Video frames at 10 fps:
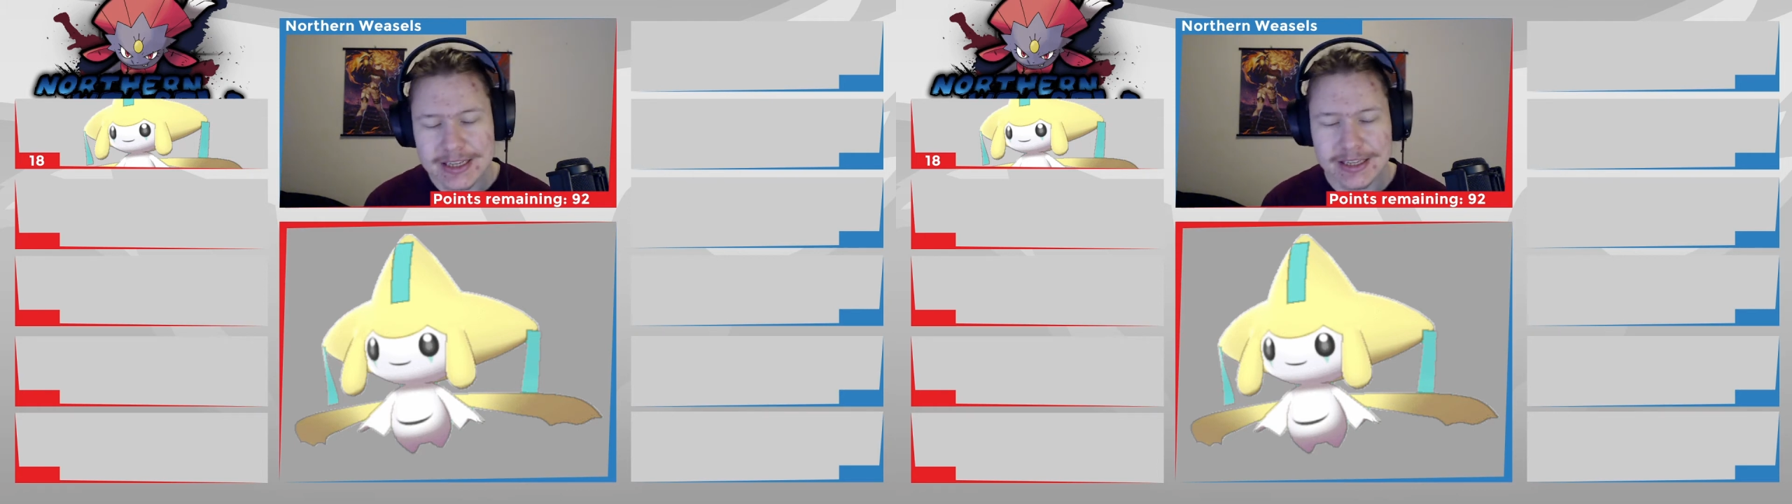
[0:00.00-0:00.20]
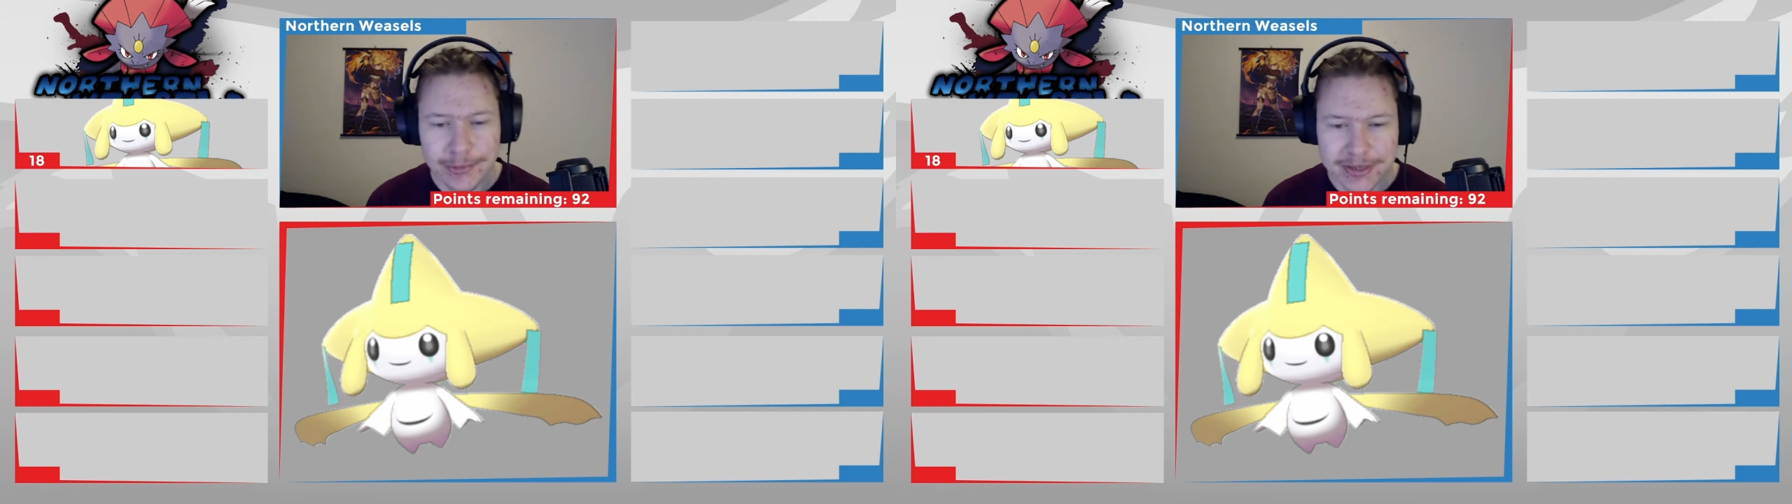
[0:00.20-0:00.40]

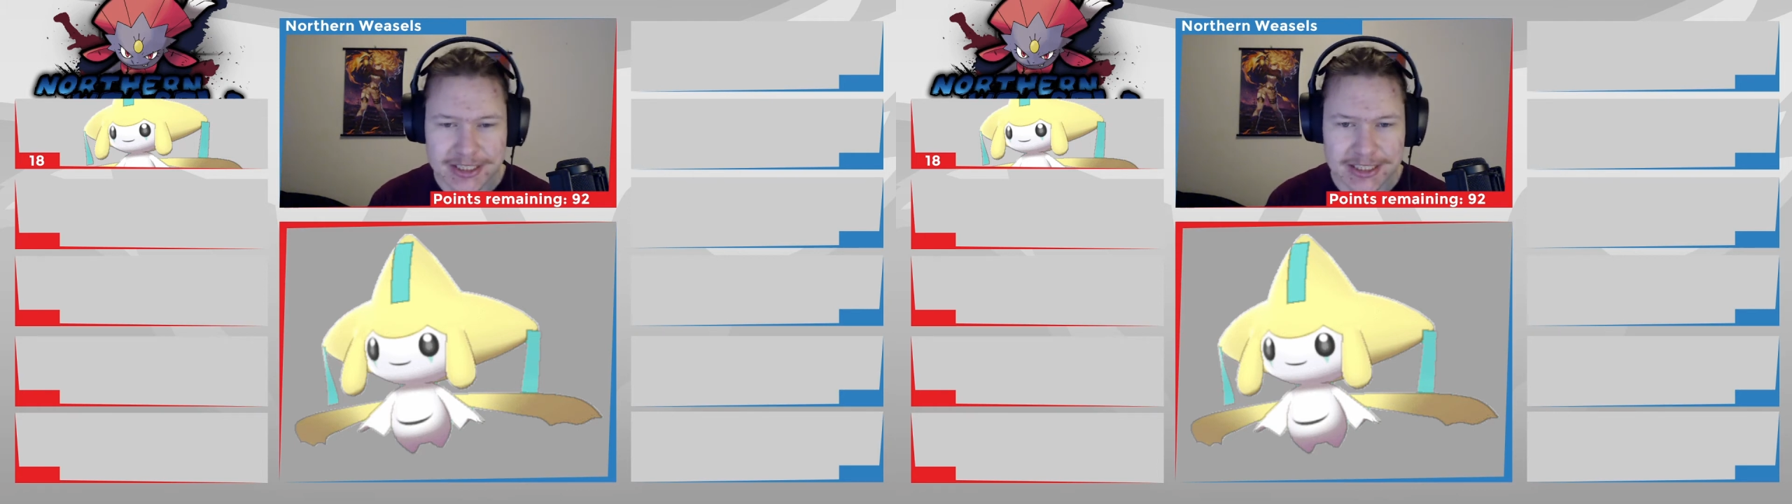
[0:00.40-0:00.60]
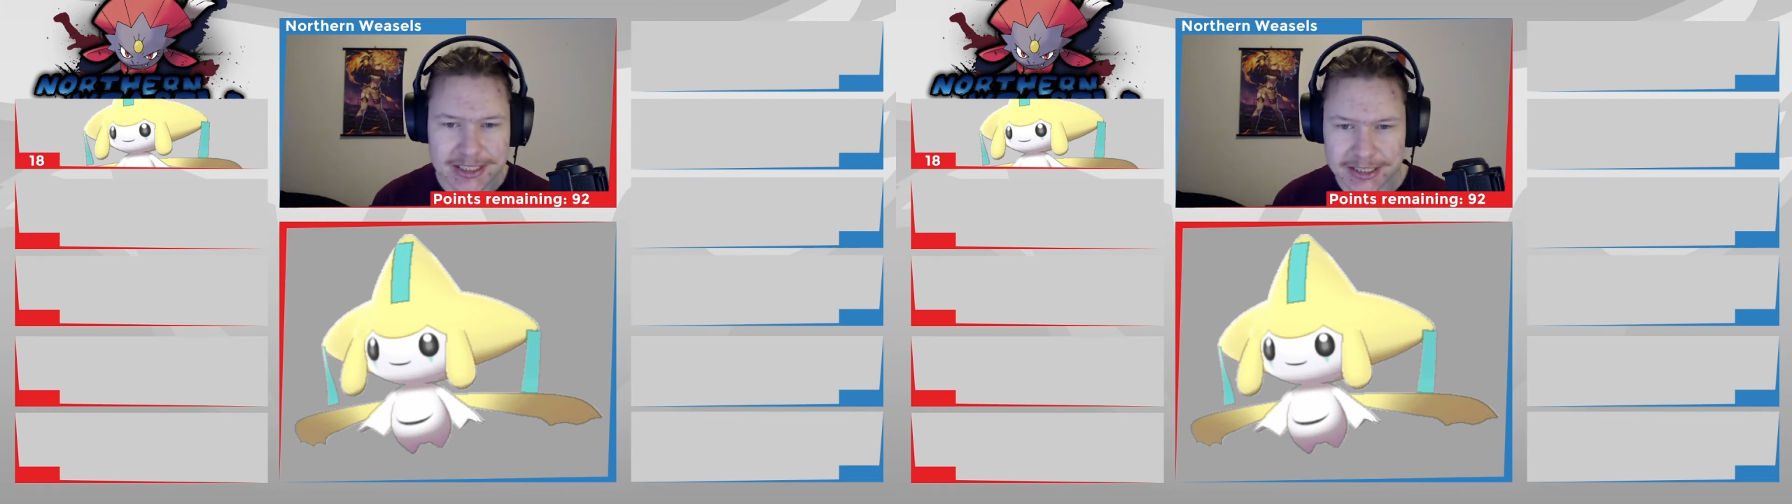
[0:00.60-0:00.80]

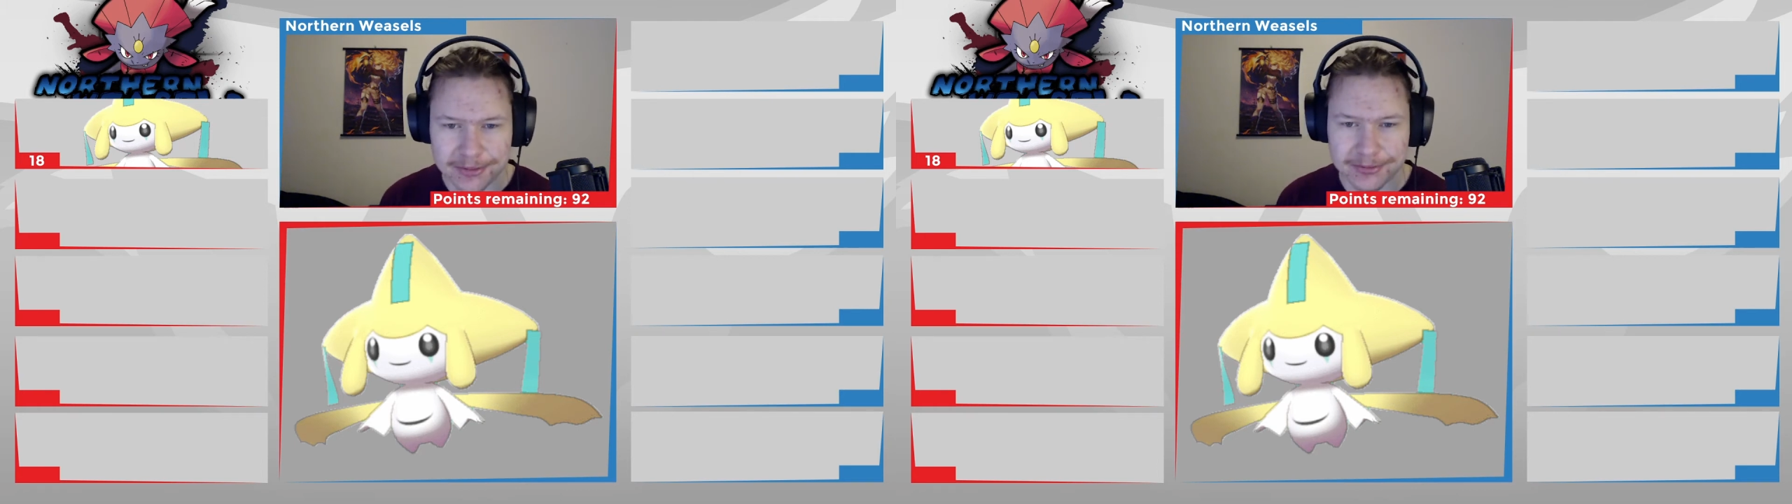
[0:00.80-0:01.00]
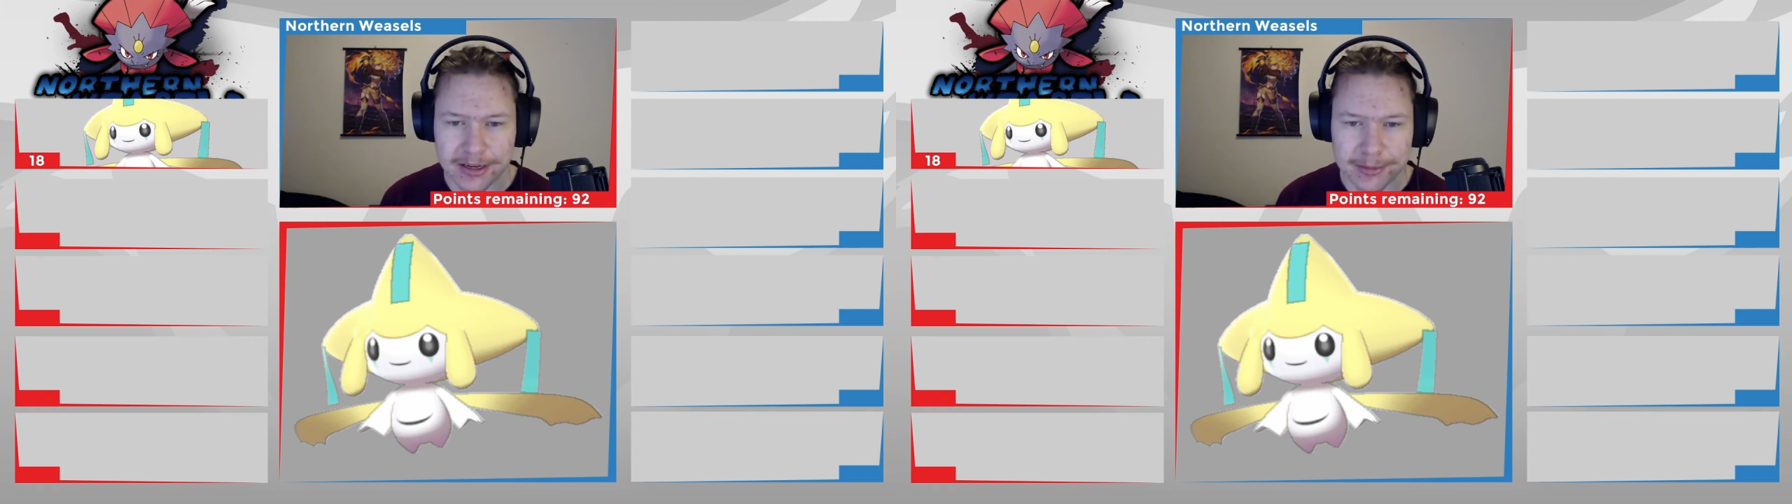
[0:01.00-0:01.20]
Yirachi is just a
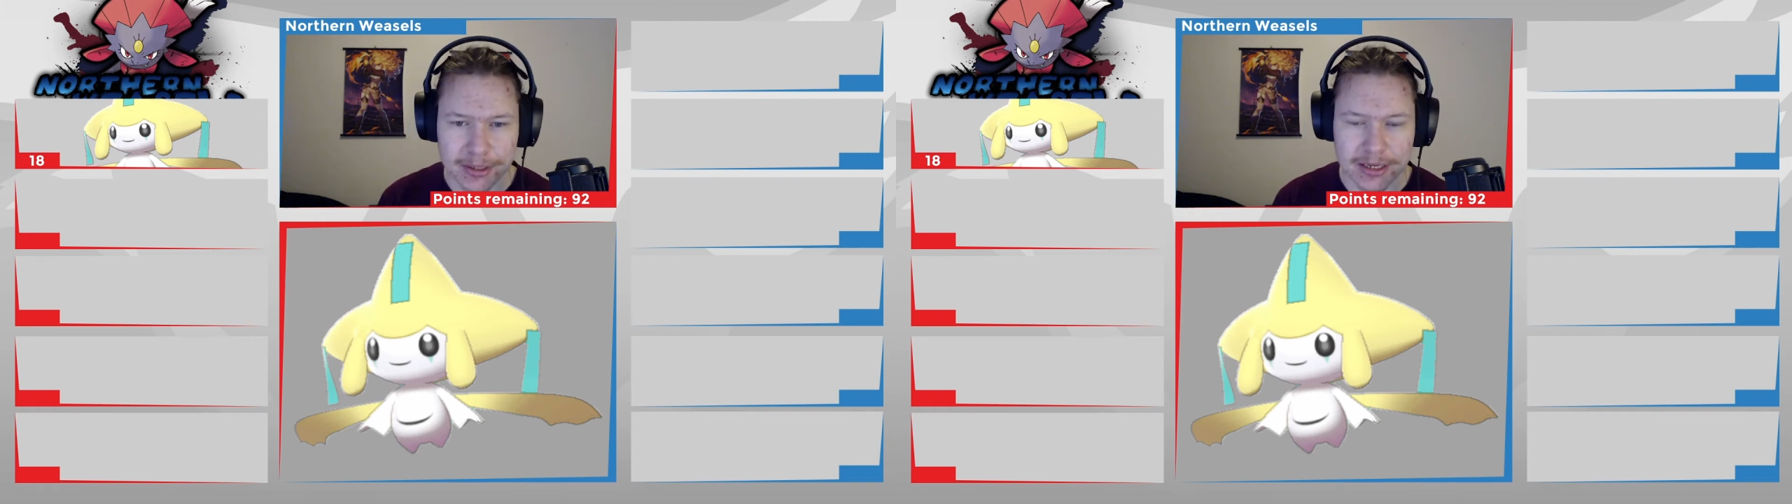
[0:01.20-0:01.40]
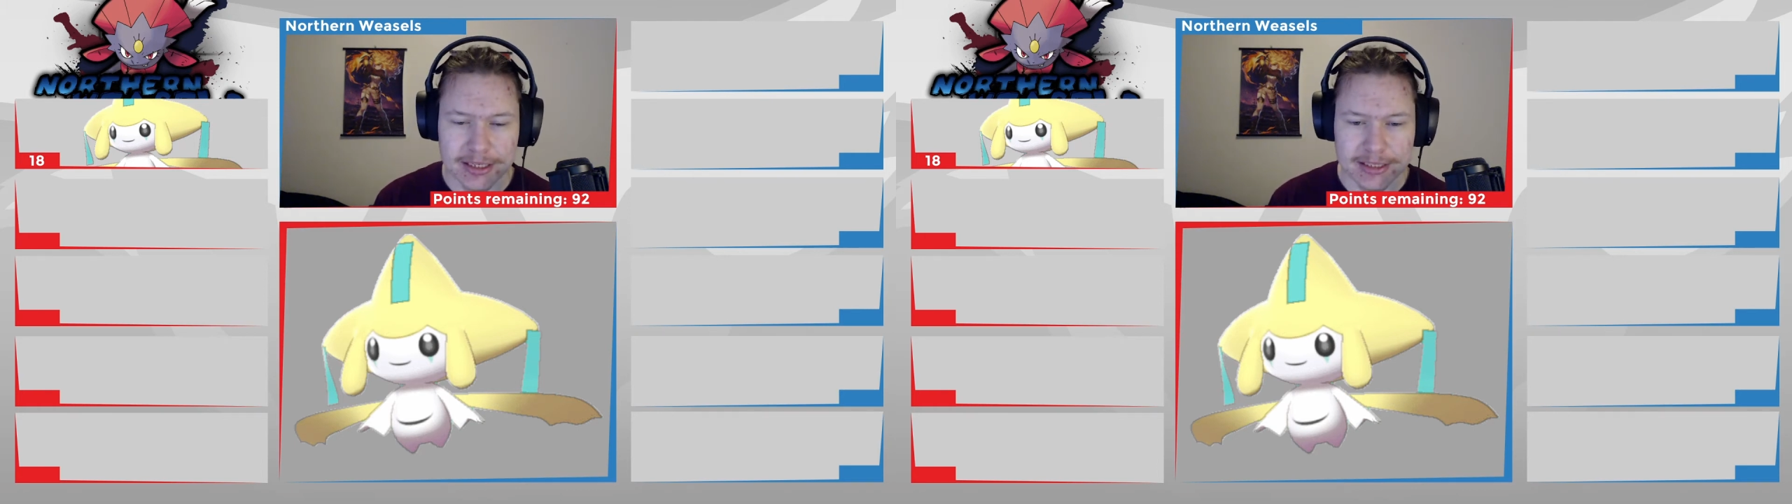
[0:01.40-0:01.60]
fun
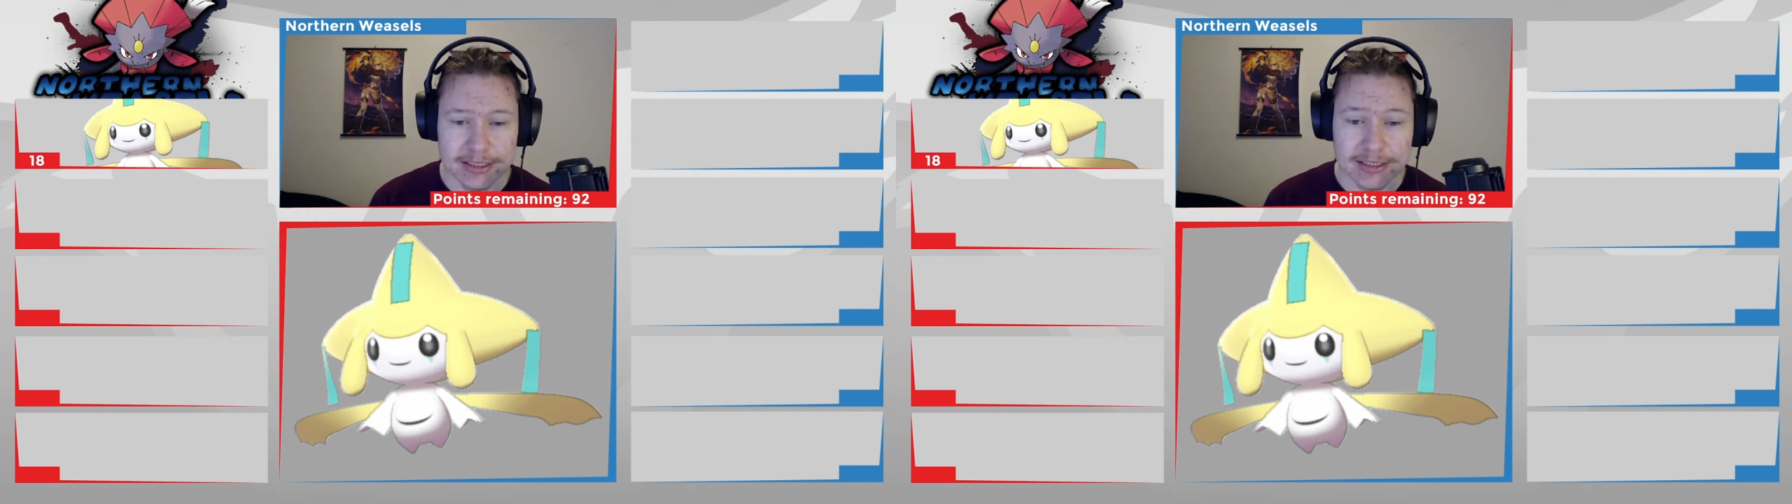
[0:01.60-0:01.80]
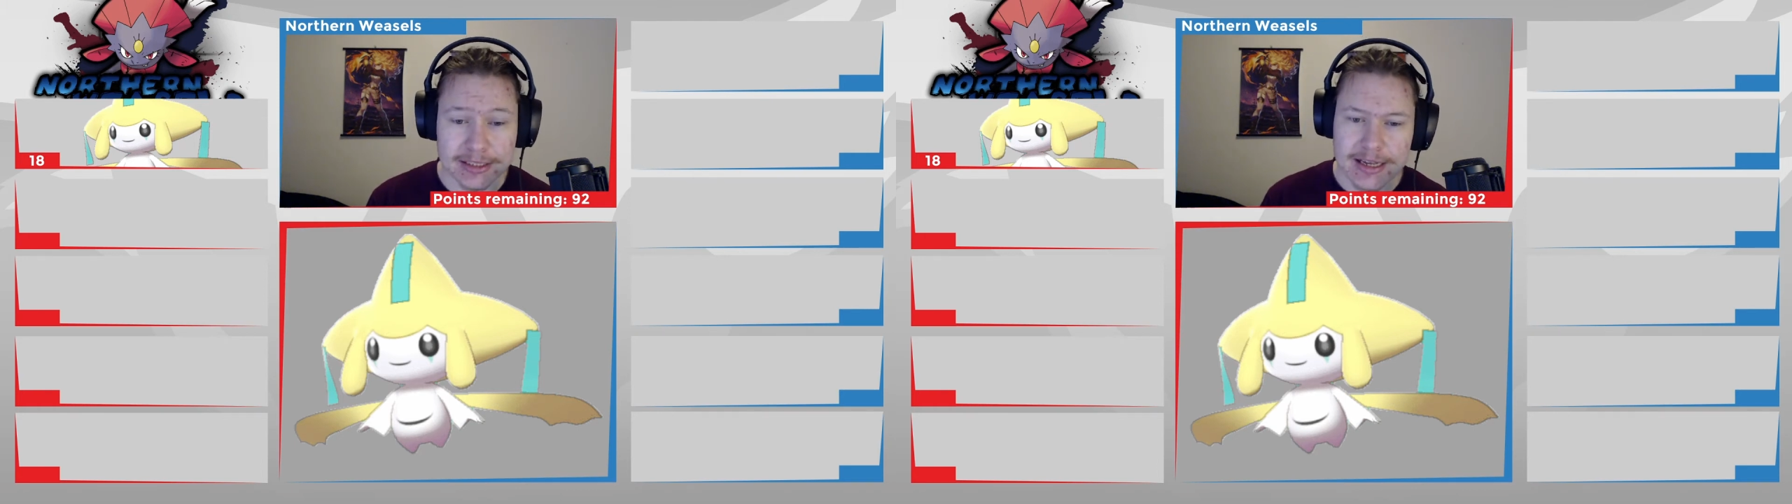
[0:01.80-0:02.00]
man, I think.